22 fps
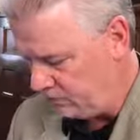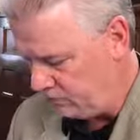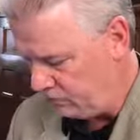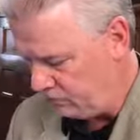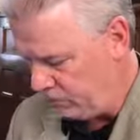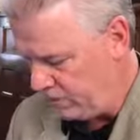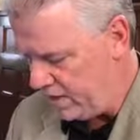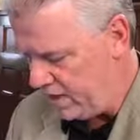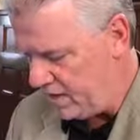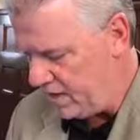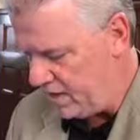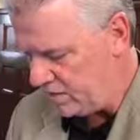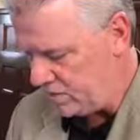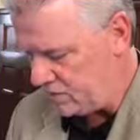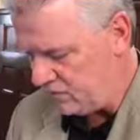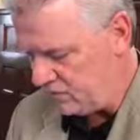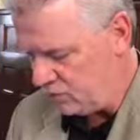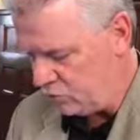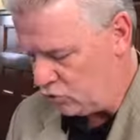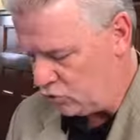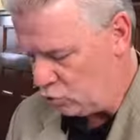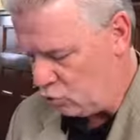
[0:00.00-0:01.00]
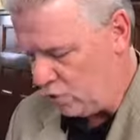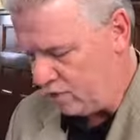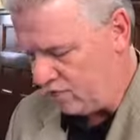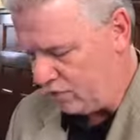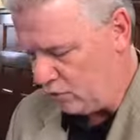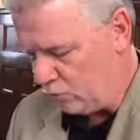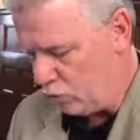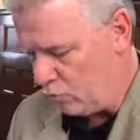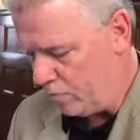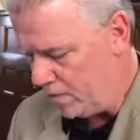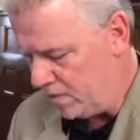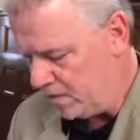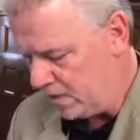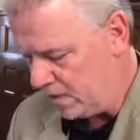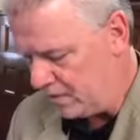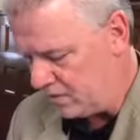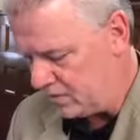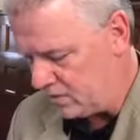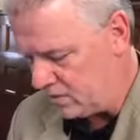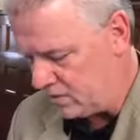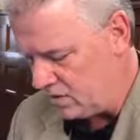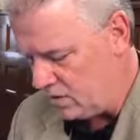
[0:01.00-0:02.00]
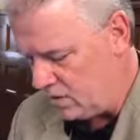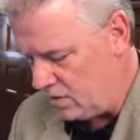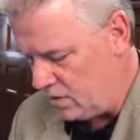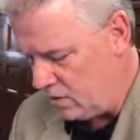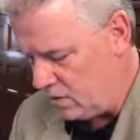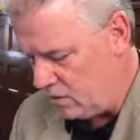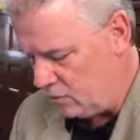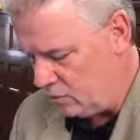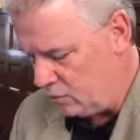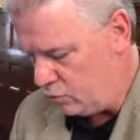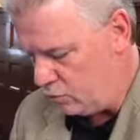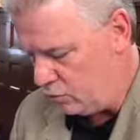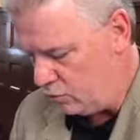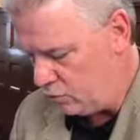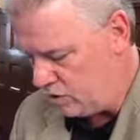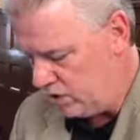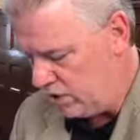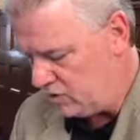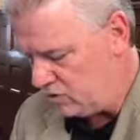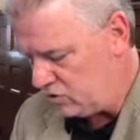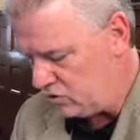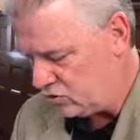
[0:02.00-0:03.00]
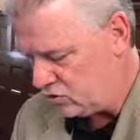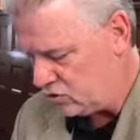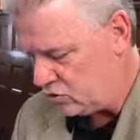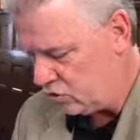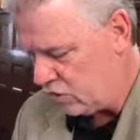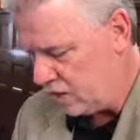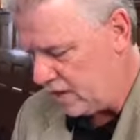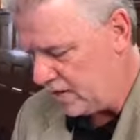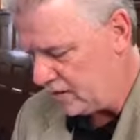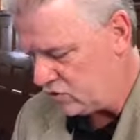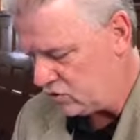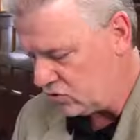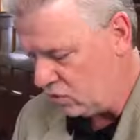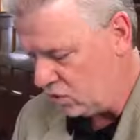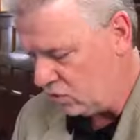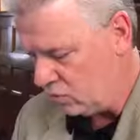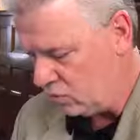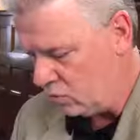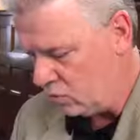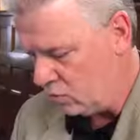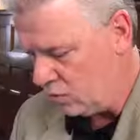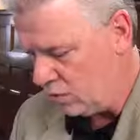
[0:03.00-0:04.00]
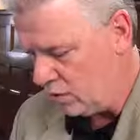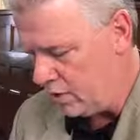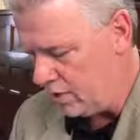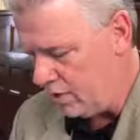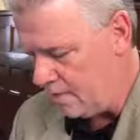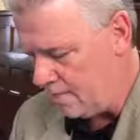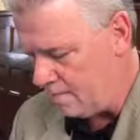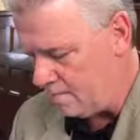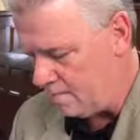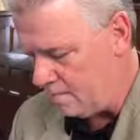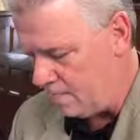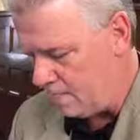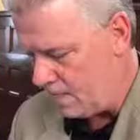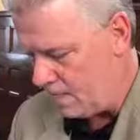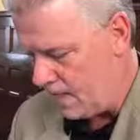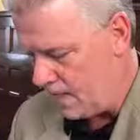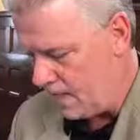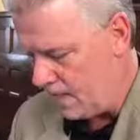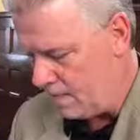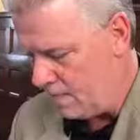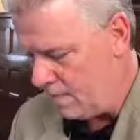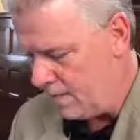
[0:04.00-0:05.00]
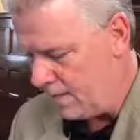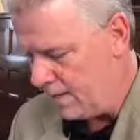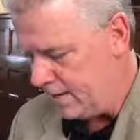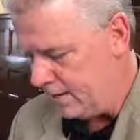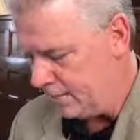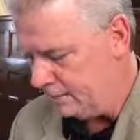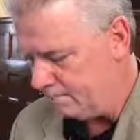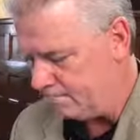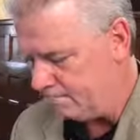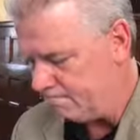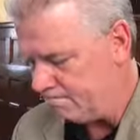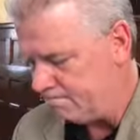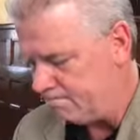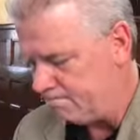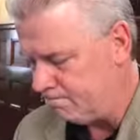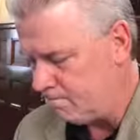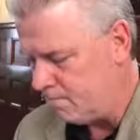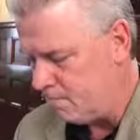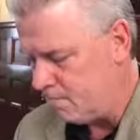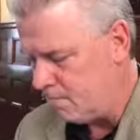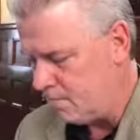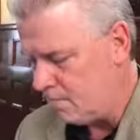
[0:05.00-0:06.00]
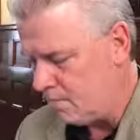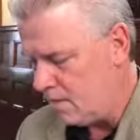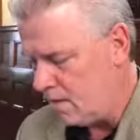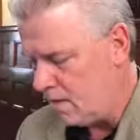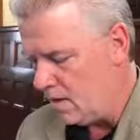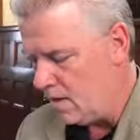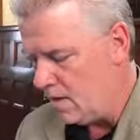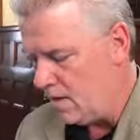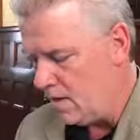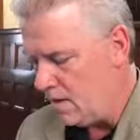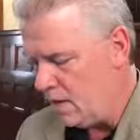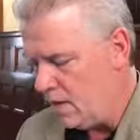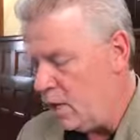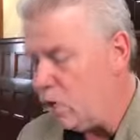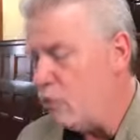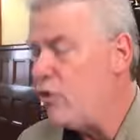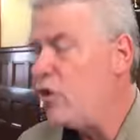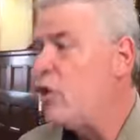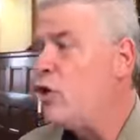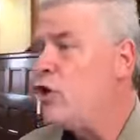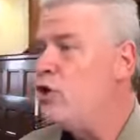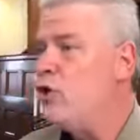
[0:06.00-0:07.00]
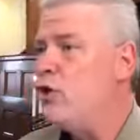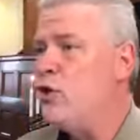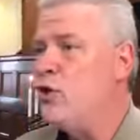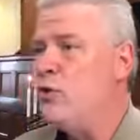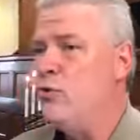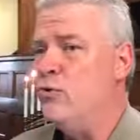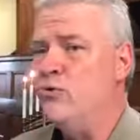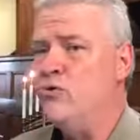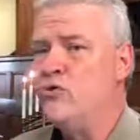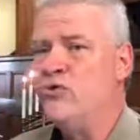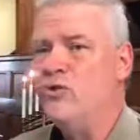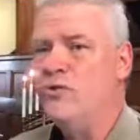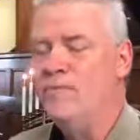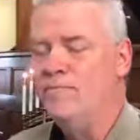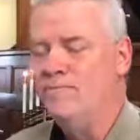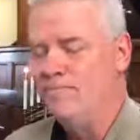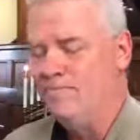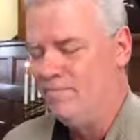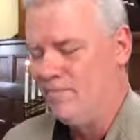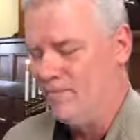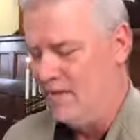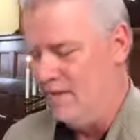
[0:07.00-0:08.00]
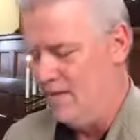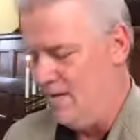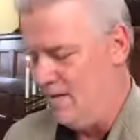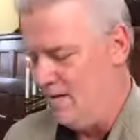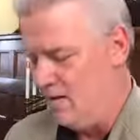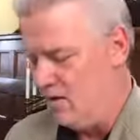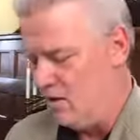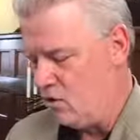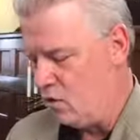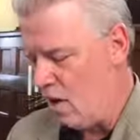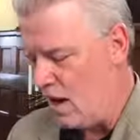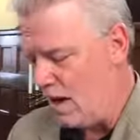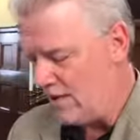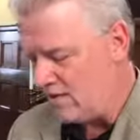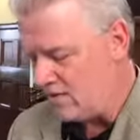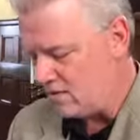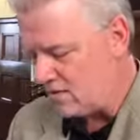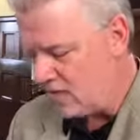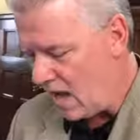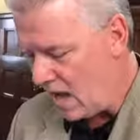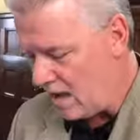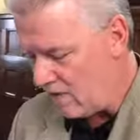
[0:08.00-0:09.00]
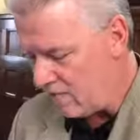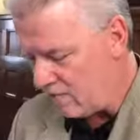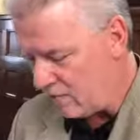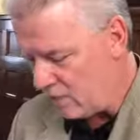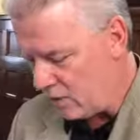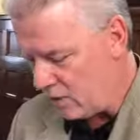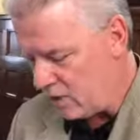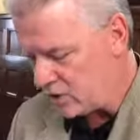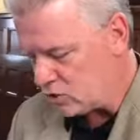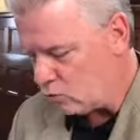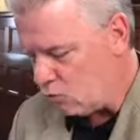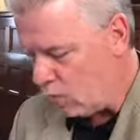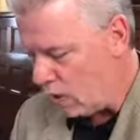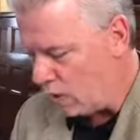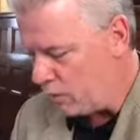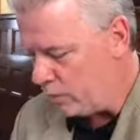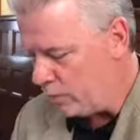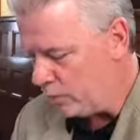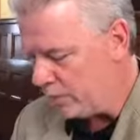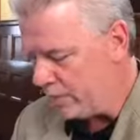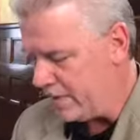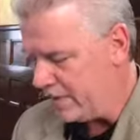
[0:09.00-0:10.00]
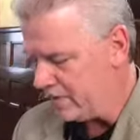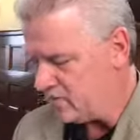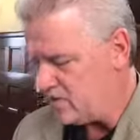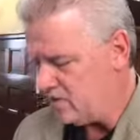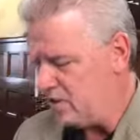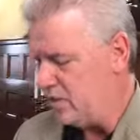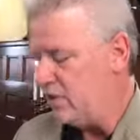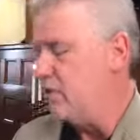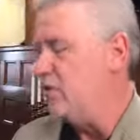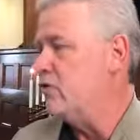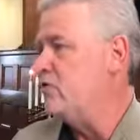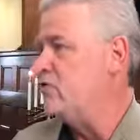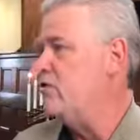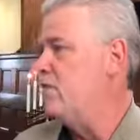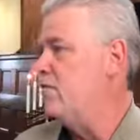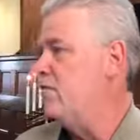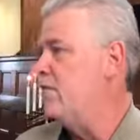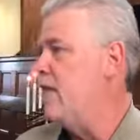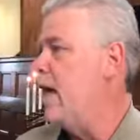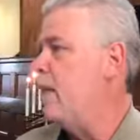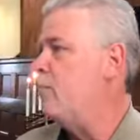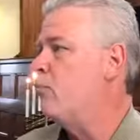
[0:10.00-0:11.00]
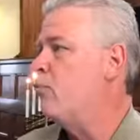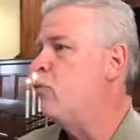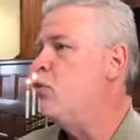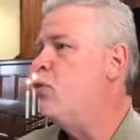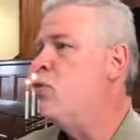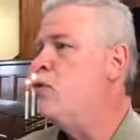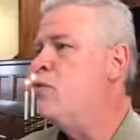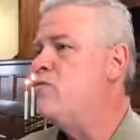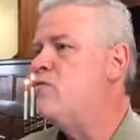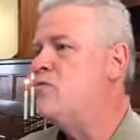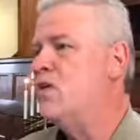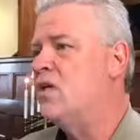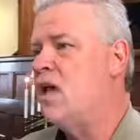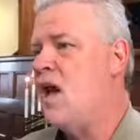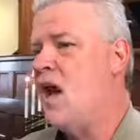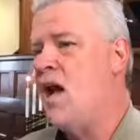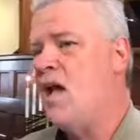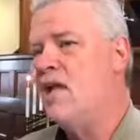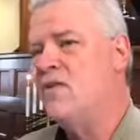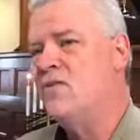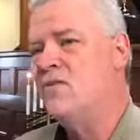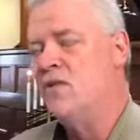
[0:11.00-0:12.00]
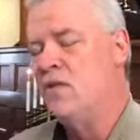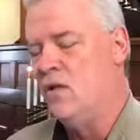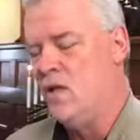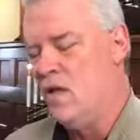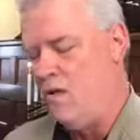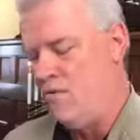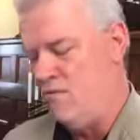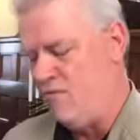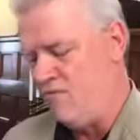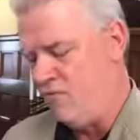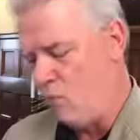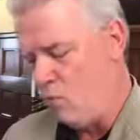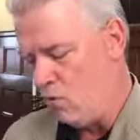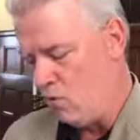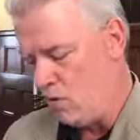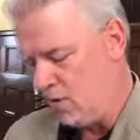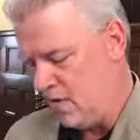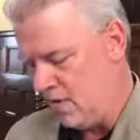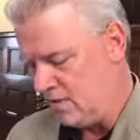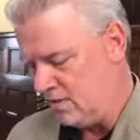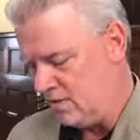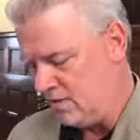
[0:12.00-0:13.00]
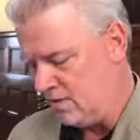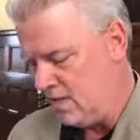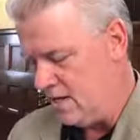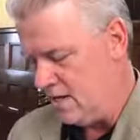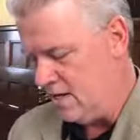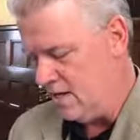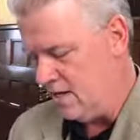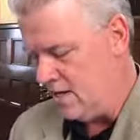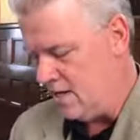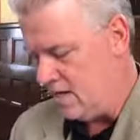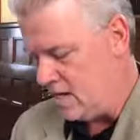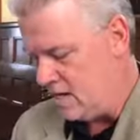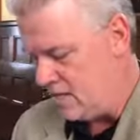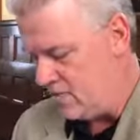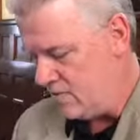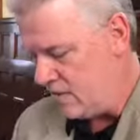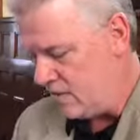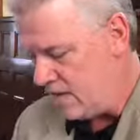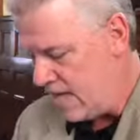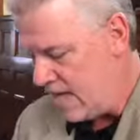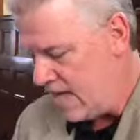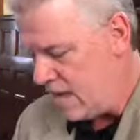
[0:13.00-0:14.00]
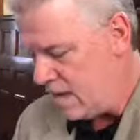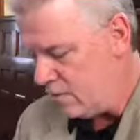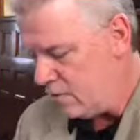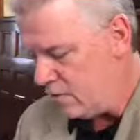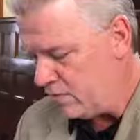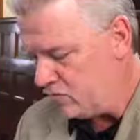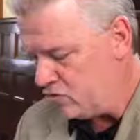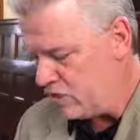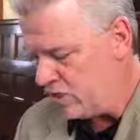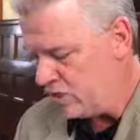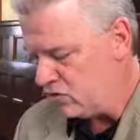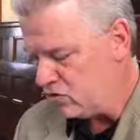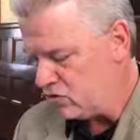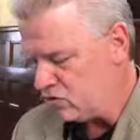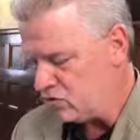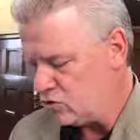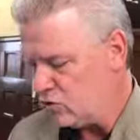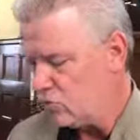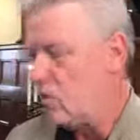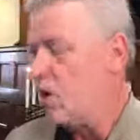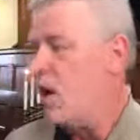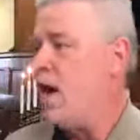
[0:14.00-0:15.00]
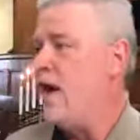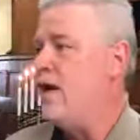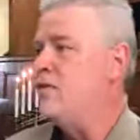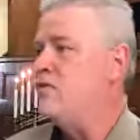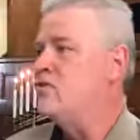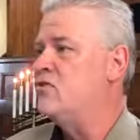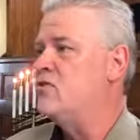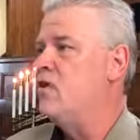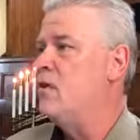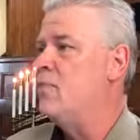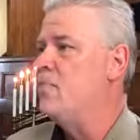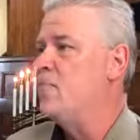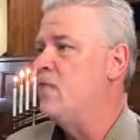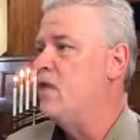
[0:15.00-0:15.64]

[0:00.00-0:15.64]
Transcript: Free us for joyful obedience through Jesus Christ our Lord. Amen. Hear the good news. Christ died for us while we were yet sinners. That proves God's love for us. In the name of Jesus Christ,